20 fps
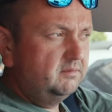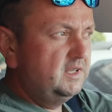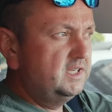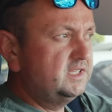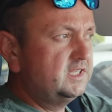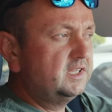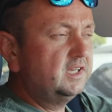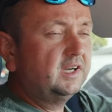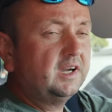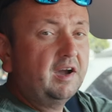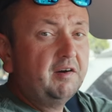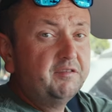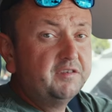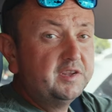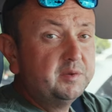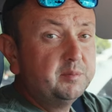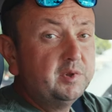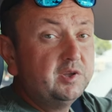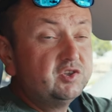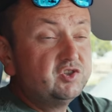is it a
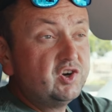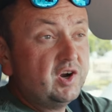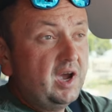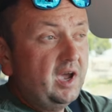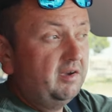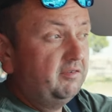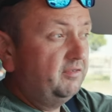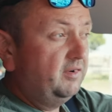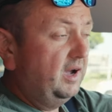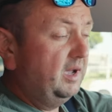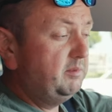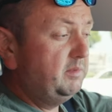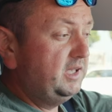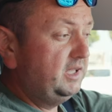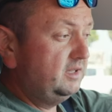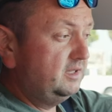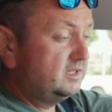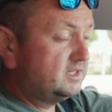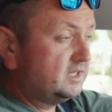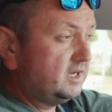comfortable drive? I
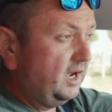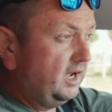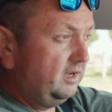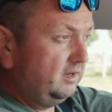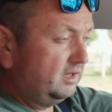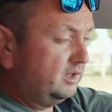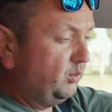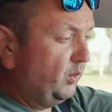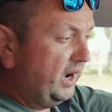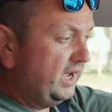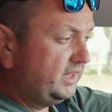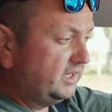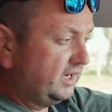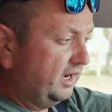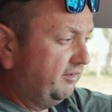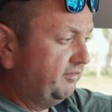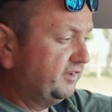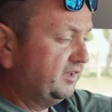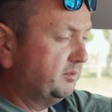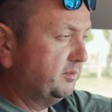mean, it's quite
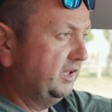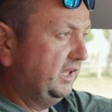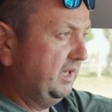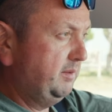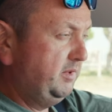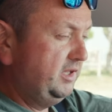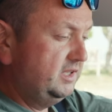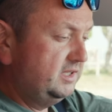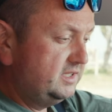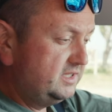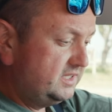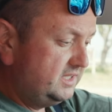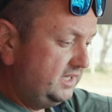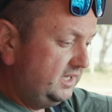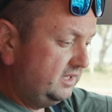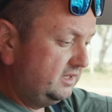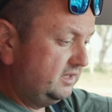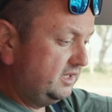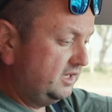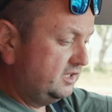comfortable. I mean, the
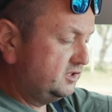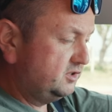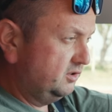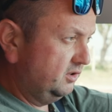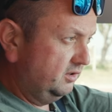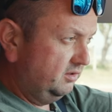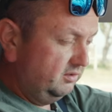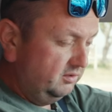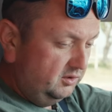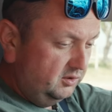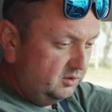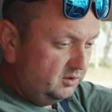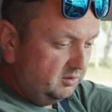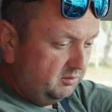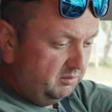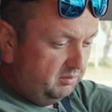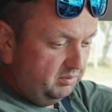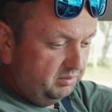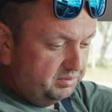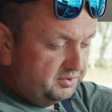seat there is no
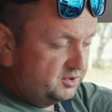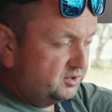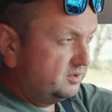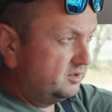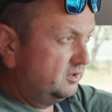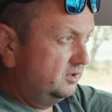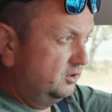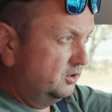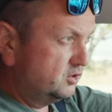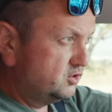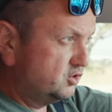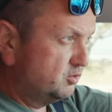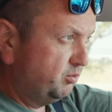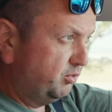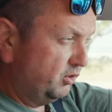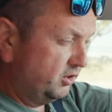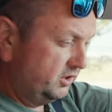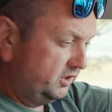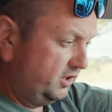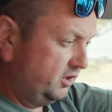no no
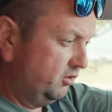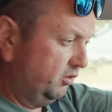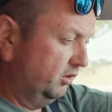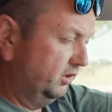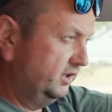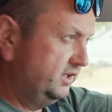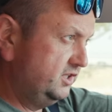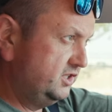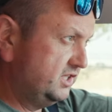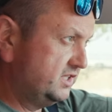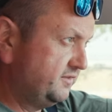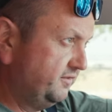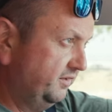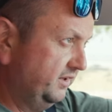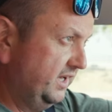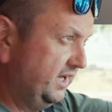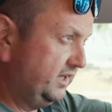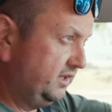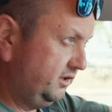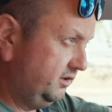support at all. It's just
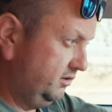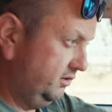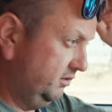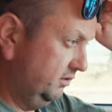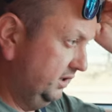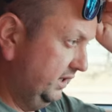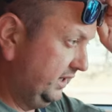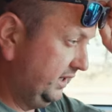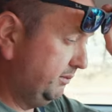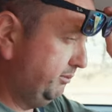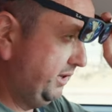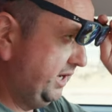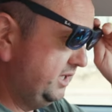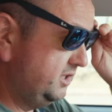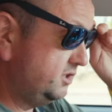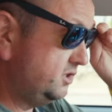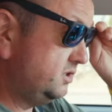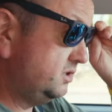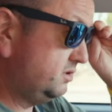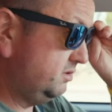flat, you know, like a
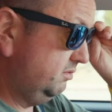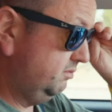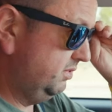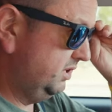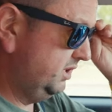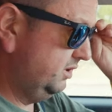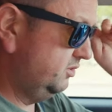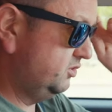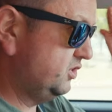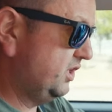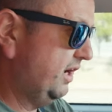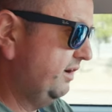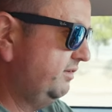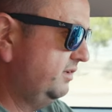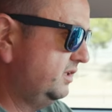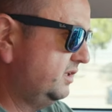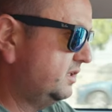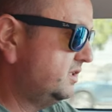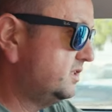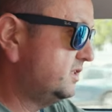bench. So, but you drive
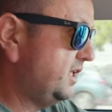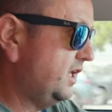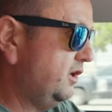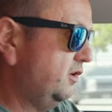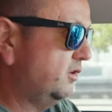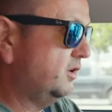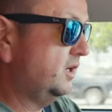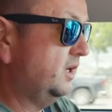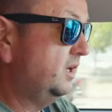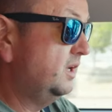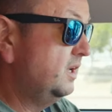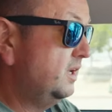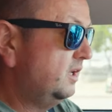it. It's Toyota,